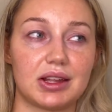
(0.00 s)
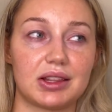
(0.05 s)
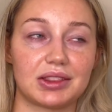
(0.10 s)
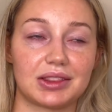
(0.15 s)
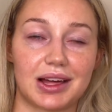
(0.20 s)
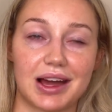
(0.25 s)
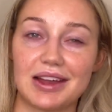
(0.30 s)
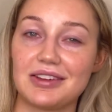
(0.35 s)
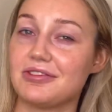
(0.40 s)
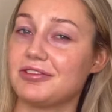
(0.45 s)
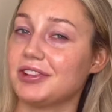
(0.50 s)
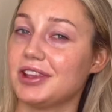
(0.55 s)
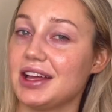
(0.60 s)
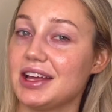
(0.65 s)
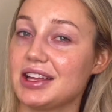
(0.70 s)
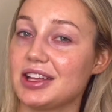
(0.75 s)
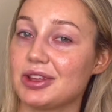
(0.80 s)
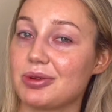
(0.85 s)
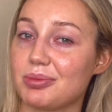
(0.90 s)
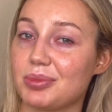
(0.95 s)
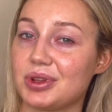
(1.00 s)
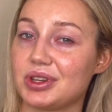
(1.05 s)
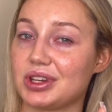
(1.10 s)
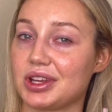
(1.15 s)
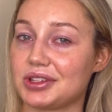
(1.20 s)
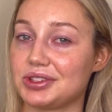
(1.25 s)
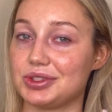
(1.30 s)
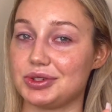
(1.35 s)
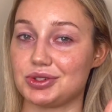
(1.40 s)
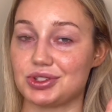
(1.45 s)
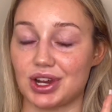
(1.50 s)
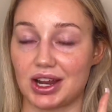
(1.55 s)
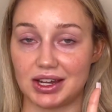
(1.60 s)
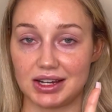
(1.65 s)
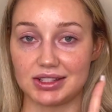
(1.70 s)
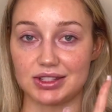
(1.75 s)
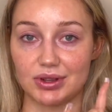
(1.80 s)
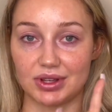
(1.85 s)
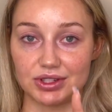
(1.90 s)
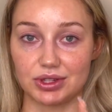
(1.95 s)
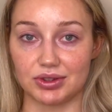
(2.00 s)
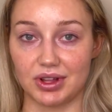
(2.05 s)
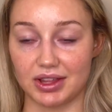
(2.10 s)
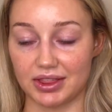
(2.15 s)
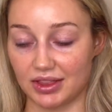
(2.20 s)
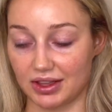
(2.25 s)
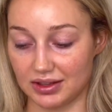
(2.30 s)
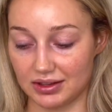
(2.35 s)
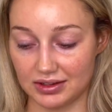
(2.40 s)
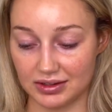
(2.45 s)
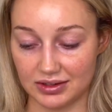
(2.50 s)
lifelike, but not too shiny, so I do like that.